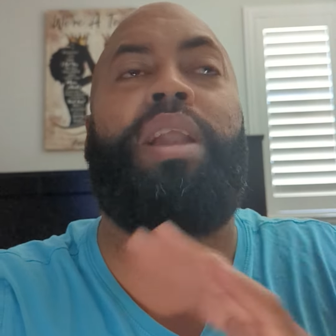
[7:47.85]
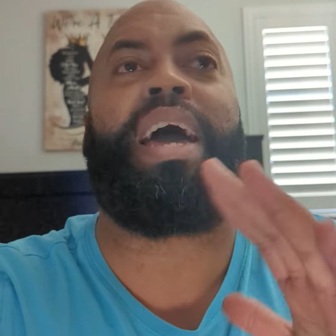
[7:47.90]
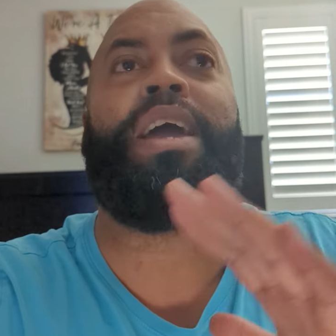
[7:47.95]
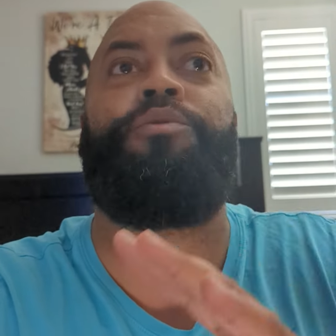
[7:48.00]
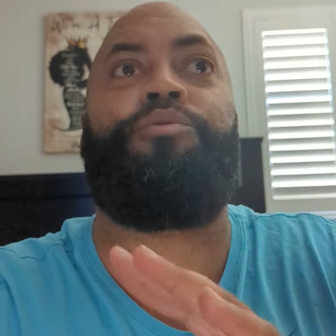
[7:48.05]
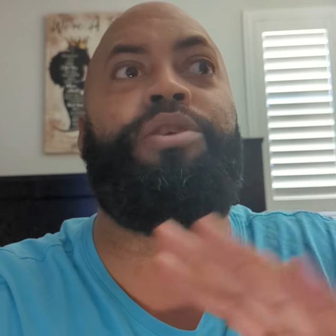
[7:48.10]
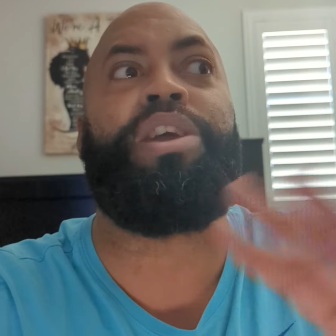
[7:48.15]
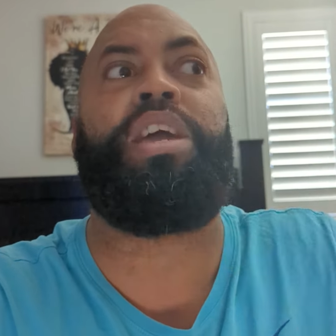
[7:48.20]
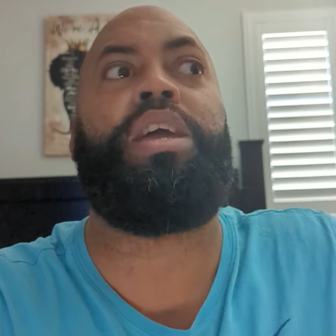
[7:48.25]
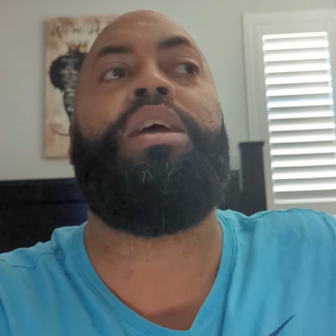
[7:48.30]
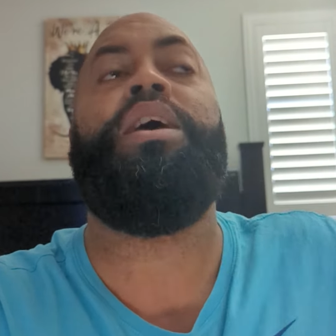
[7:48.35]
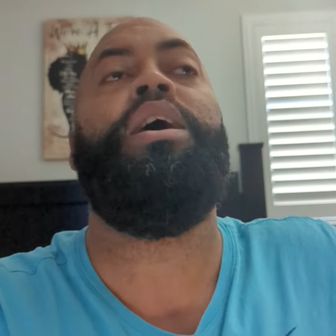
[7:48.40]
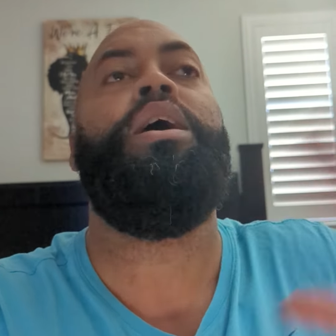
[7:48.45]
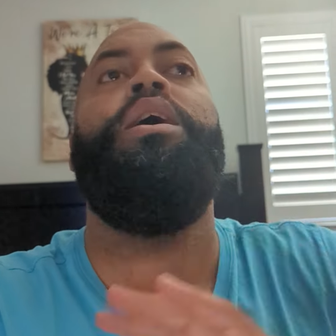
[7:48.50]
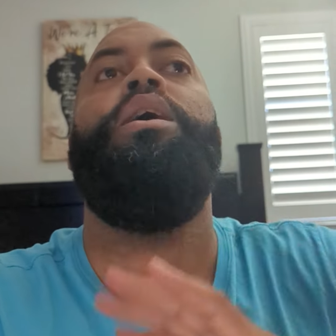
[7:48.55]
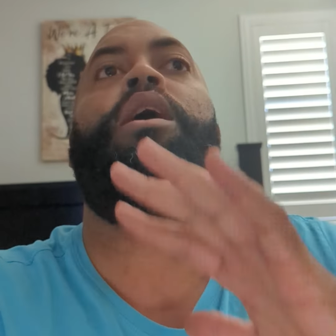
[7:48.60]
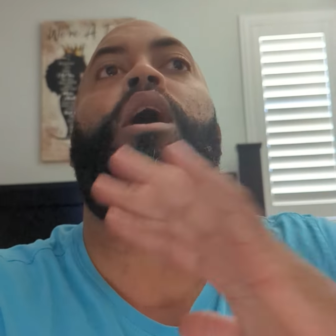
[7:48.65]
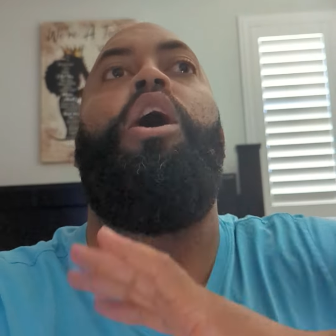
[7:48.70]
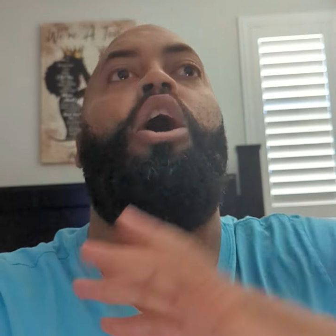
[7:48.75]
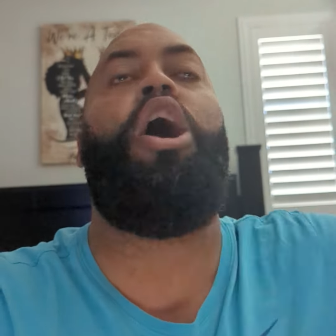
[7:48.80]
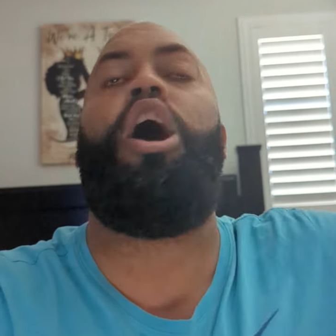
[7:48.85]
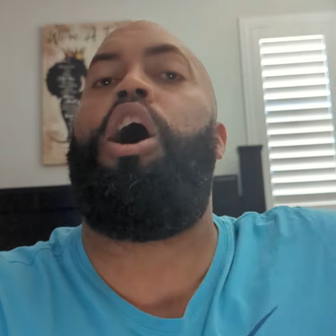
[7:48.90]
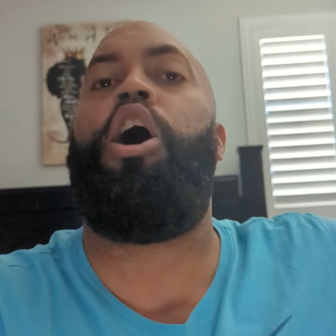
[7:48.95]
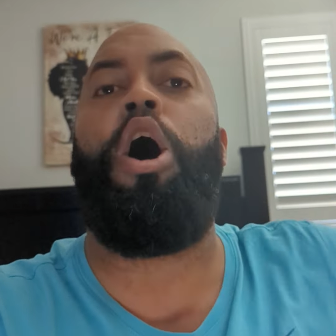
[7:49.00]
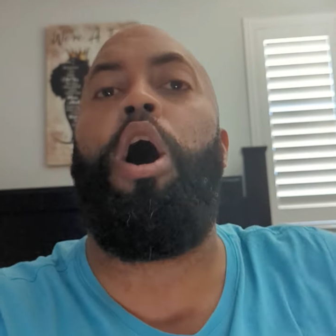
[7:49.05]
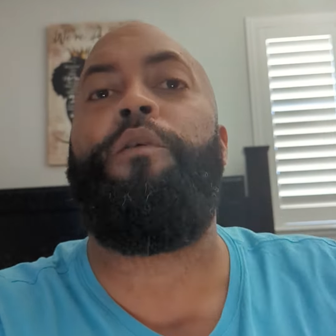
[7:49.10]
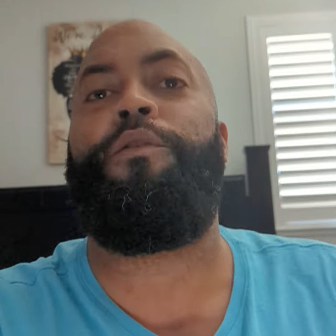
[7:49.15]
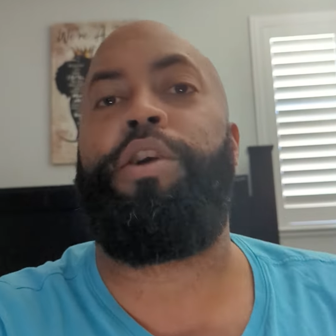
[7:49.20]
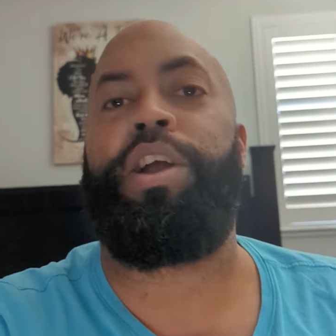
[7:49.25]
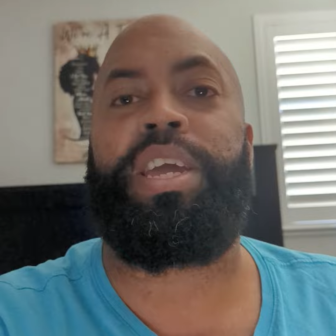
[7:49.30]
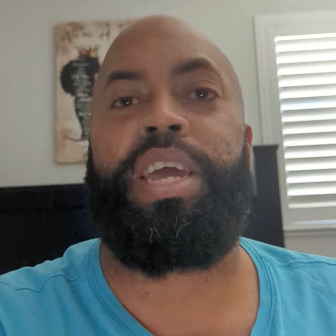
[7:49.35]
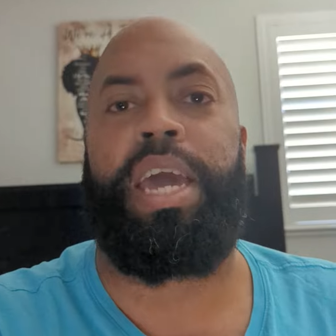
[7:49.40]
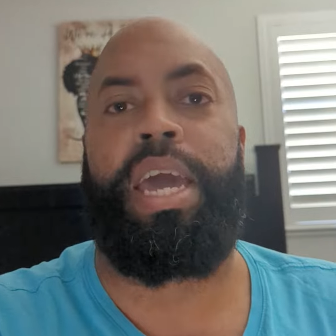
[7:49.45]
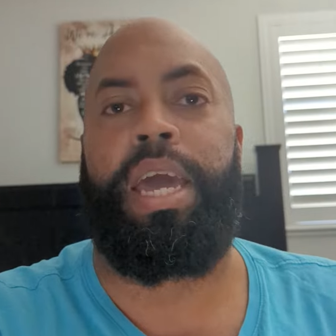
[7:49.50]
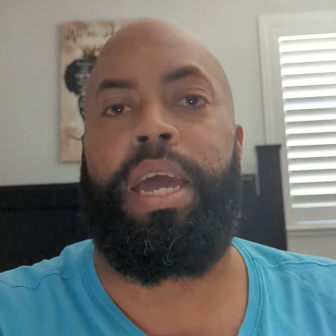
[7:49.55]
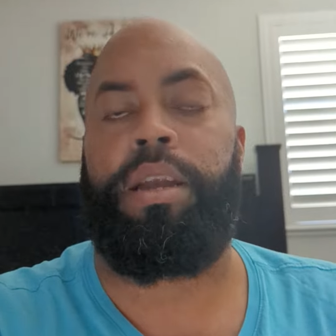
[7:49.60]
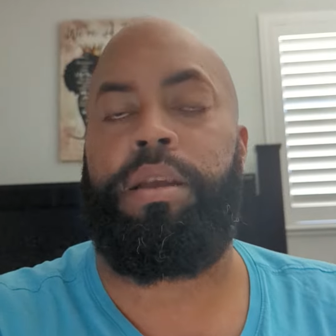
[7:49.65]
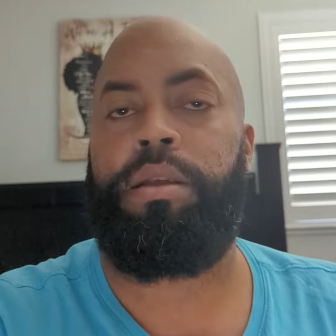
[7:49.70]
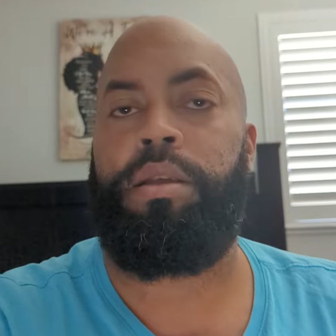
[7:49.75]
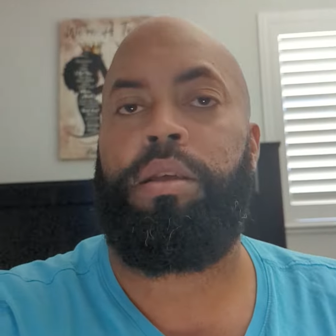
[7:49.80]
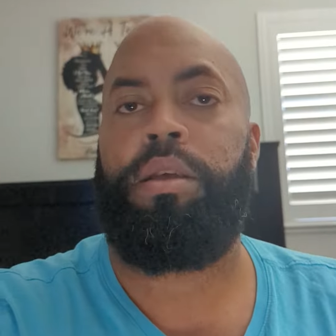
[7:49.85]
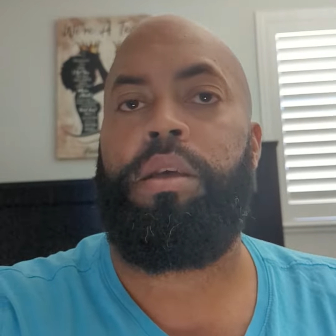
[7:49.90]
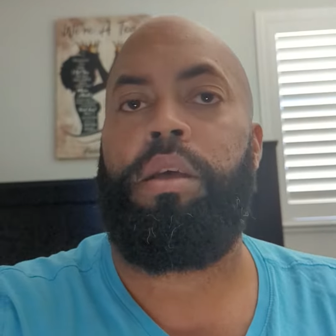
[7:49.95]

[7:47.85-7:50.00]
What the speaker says: like all over again.